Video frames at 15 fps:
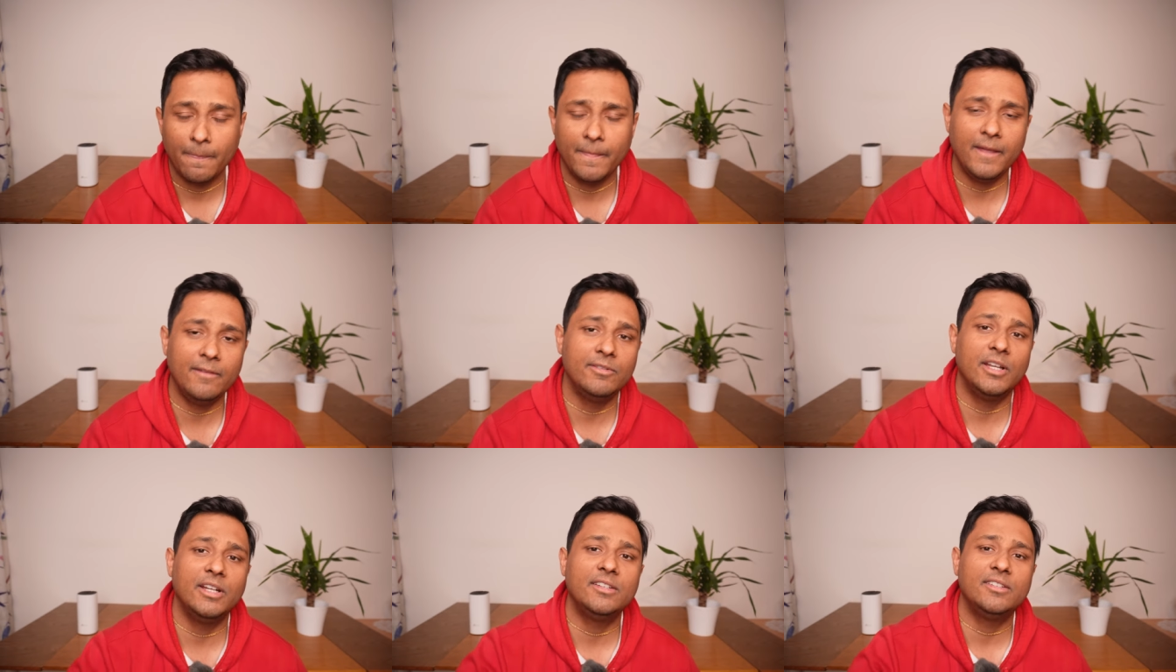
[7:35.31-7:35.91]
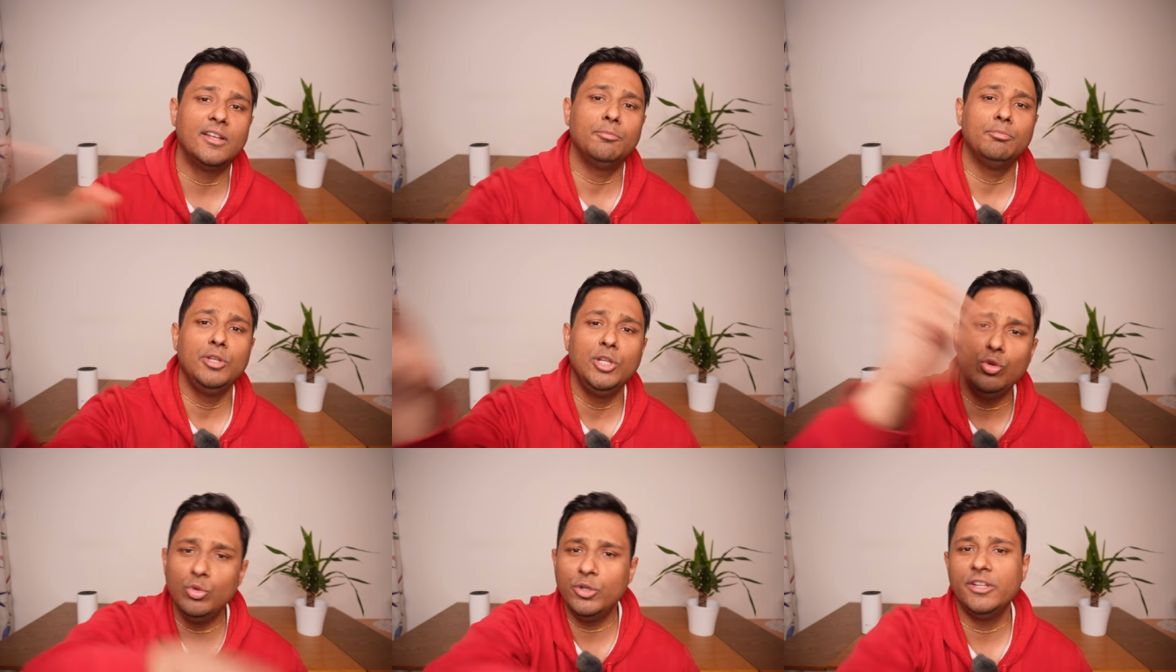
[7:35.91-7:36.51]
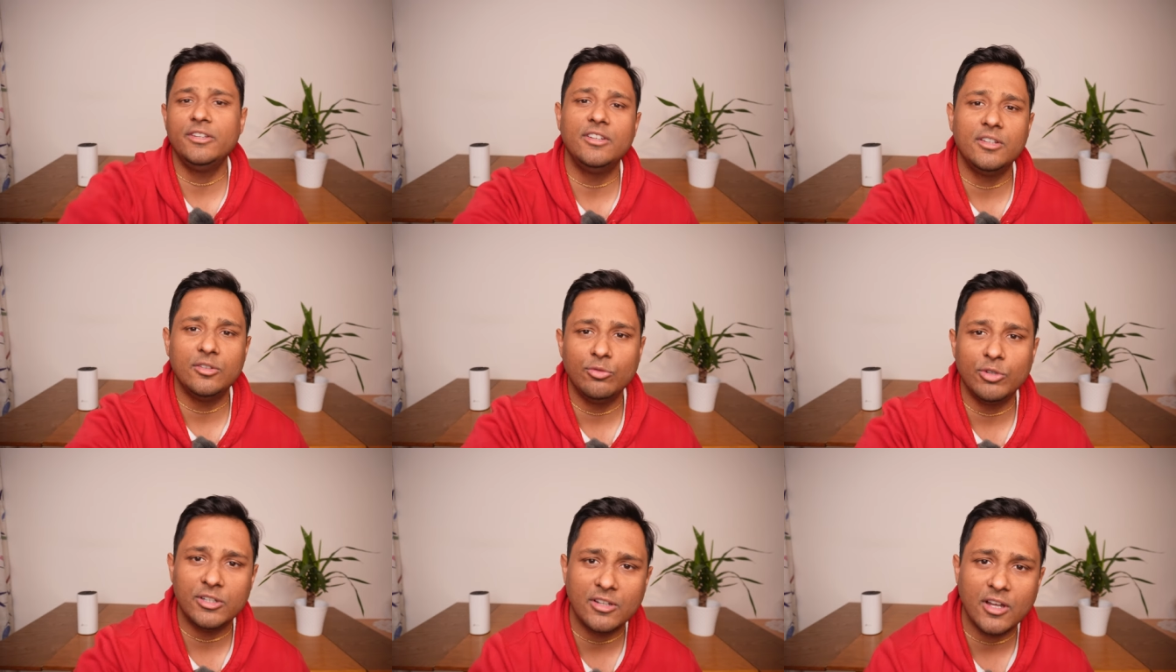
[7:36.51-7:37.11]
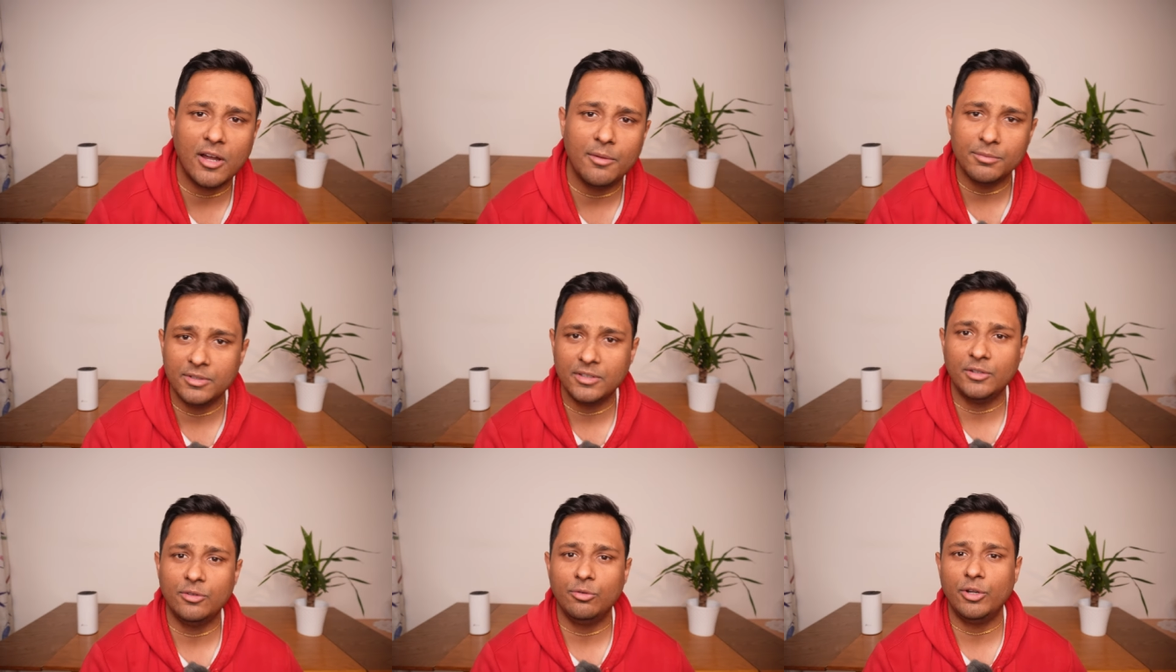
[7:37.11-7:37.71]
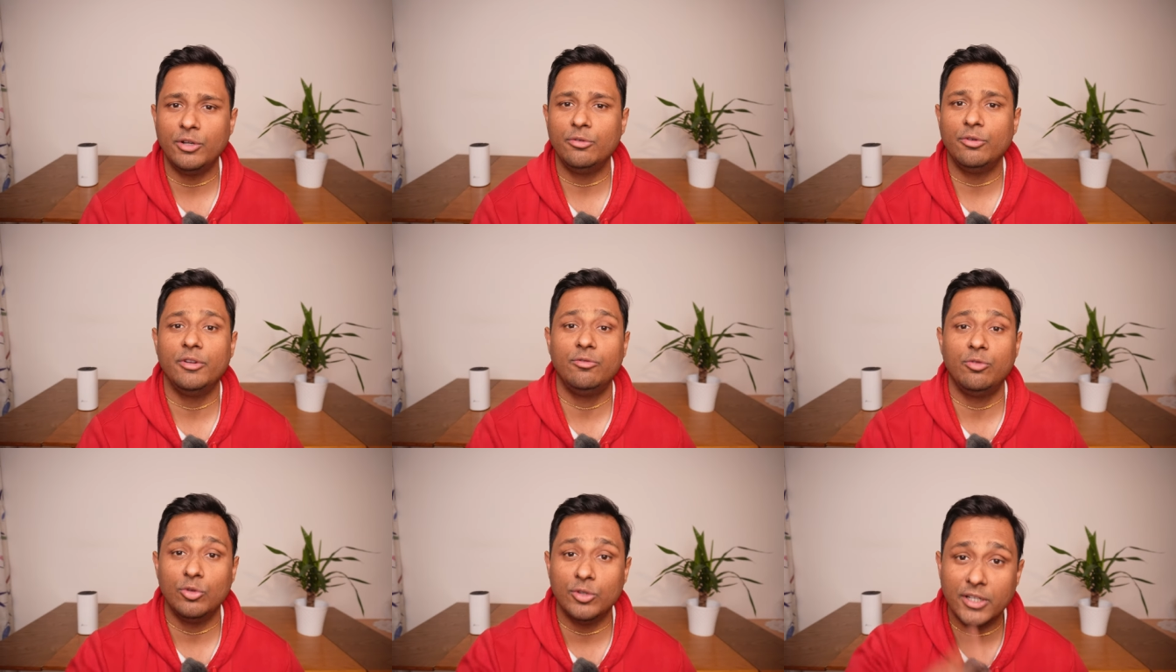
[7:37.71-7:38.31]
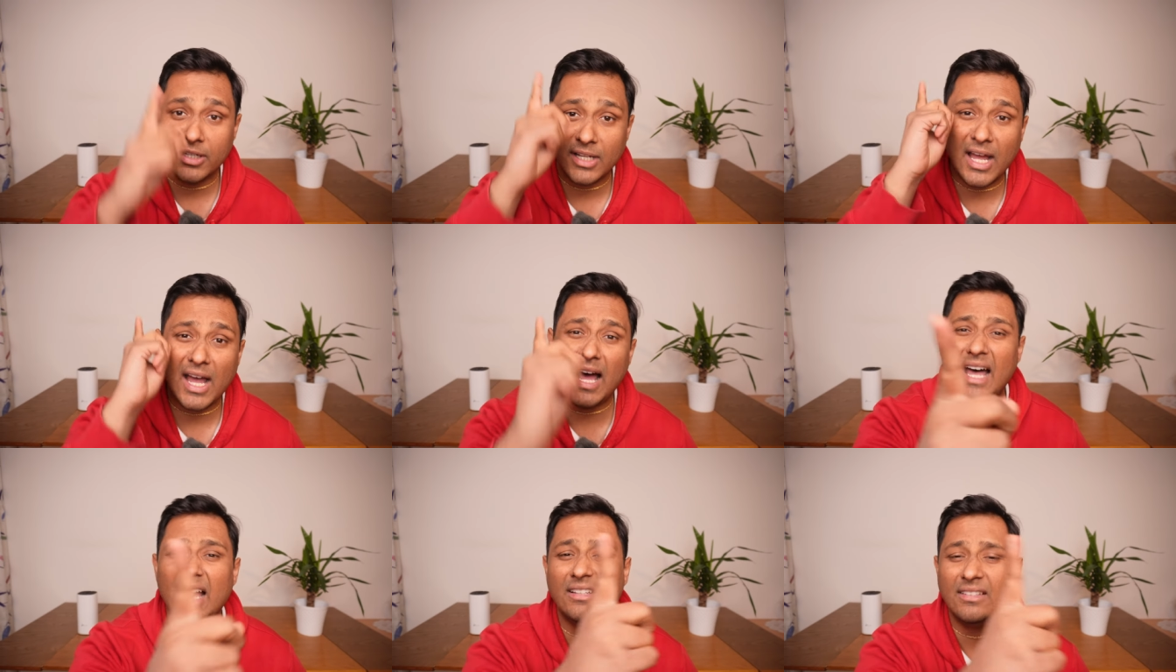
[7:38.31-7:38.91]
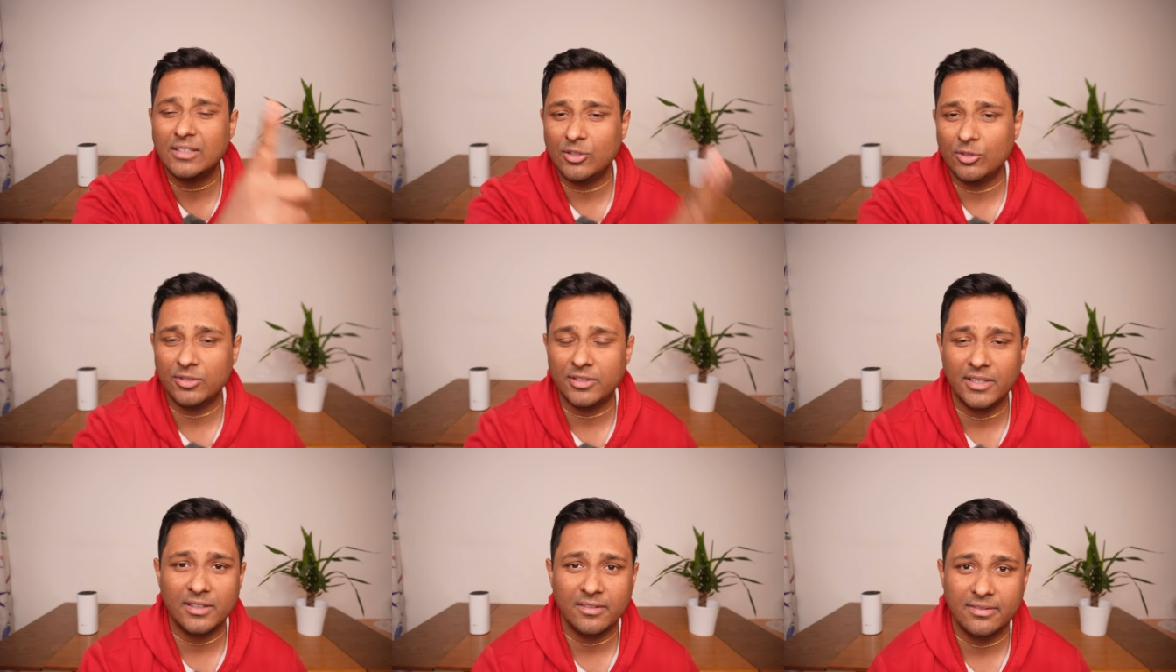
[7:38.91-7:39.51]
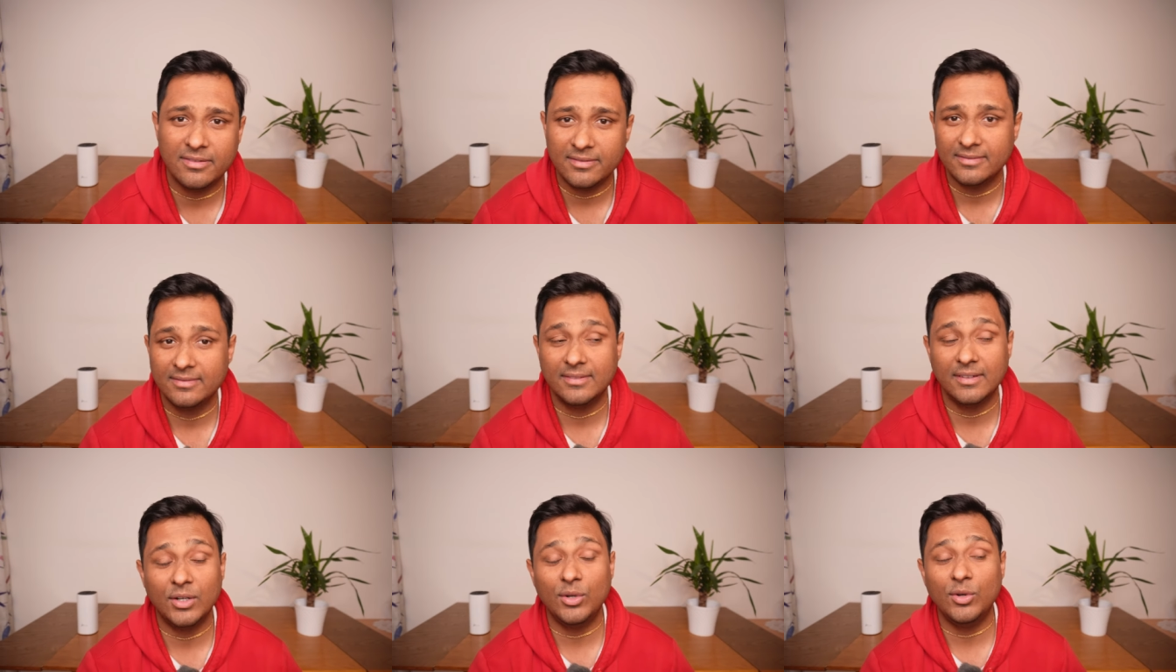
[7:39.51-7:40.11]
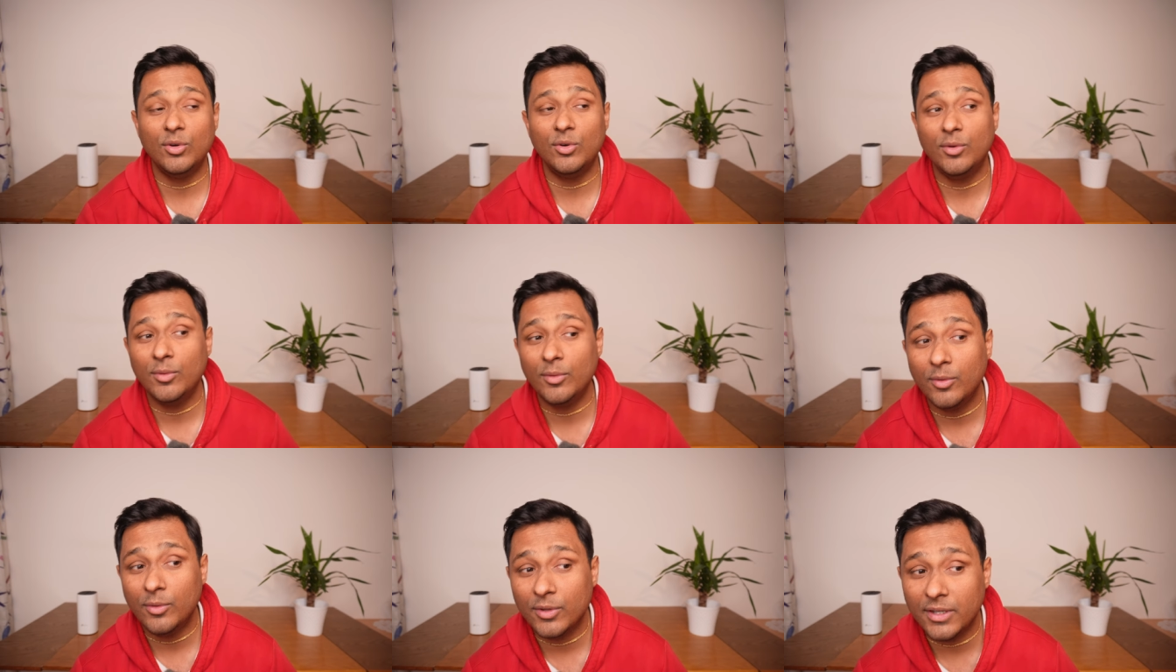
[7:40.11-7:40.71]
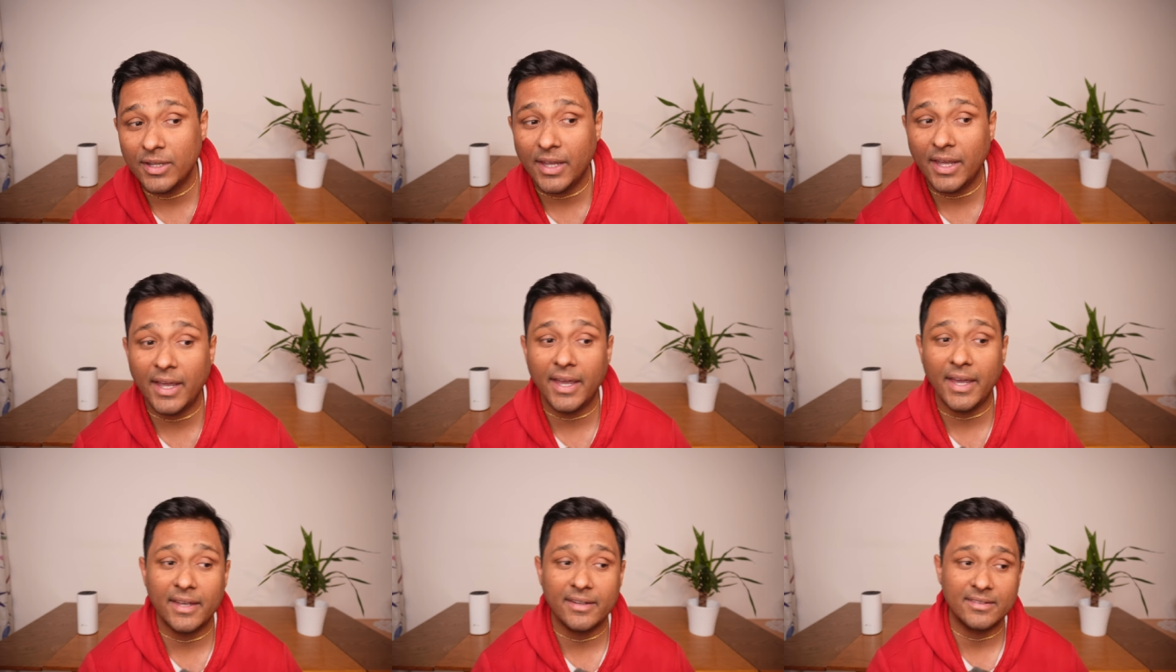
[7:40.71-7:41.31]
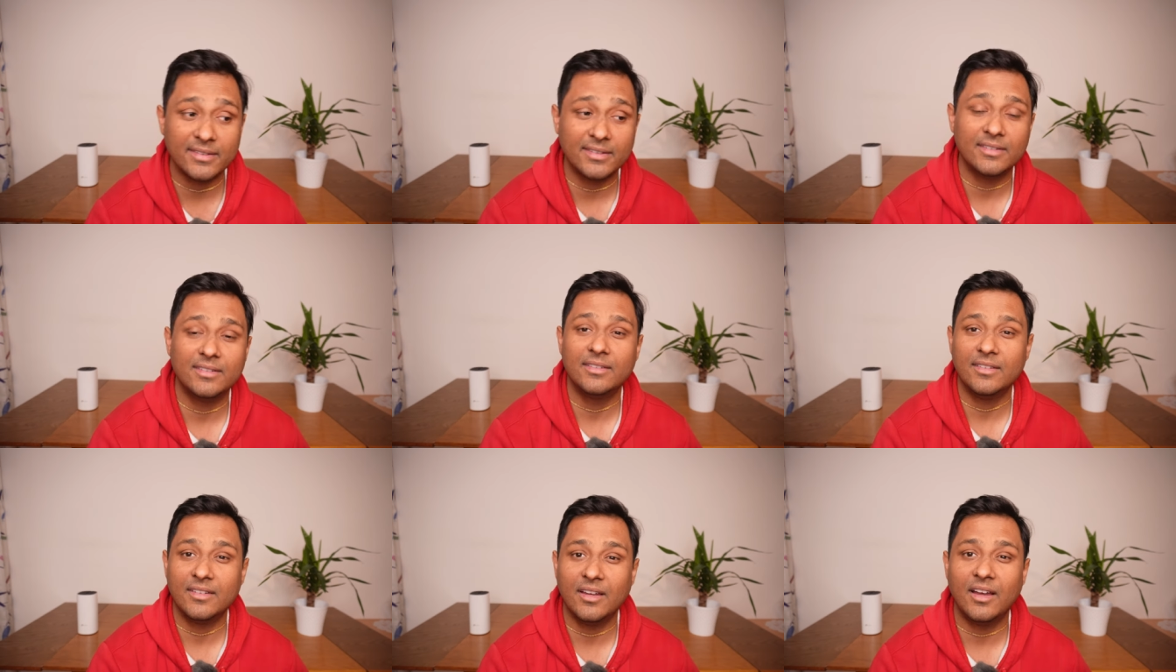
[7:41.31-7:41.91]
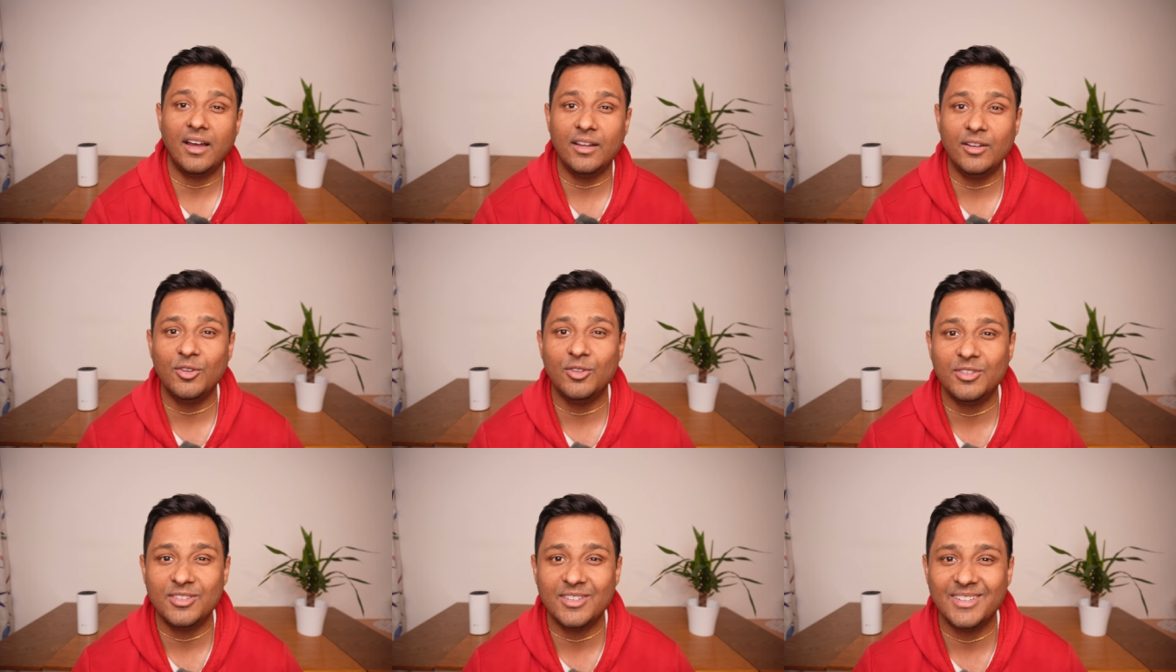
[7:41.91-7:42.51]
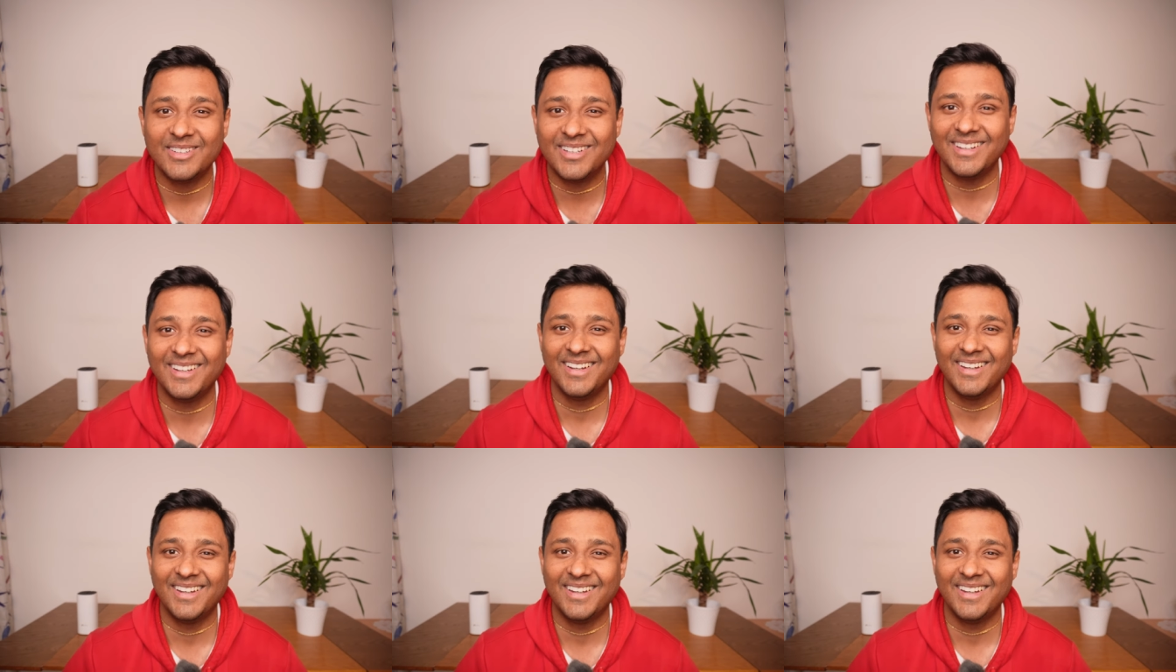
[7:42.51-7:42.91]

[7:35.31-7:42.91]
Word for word: if there is some new disease which comes in 2024, then ask yourself, oh yes, I lost it.